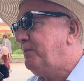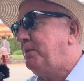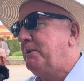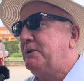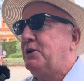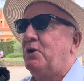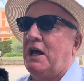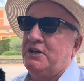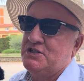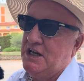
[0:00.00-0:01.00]
People don't
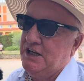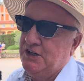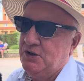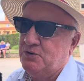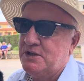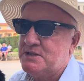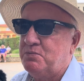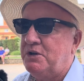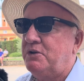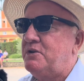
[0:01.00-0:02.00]
understand the Eucharist.
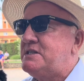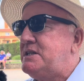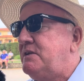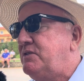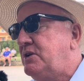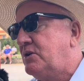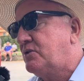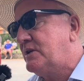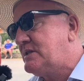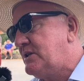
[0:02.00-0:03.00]
When you receive the
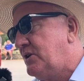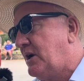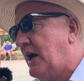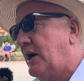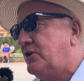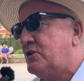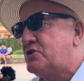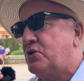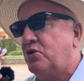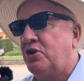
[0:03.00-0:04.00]
Eucharist in your heart and your
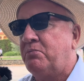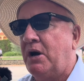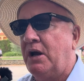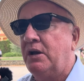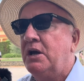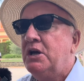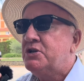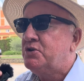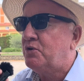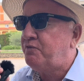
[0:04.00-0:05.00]
soul and your mind,
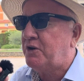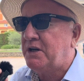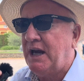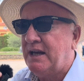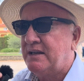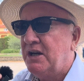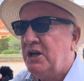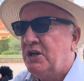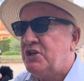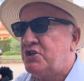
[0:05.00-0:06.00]
don't forget
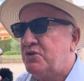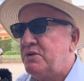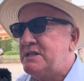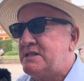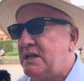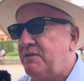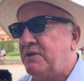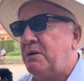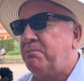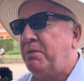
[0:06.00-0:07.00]
that you're
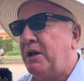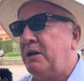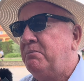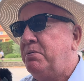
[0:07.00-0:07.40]
receiving the body and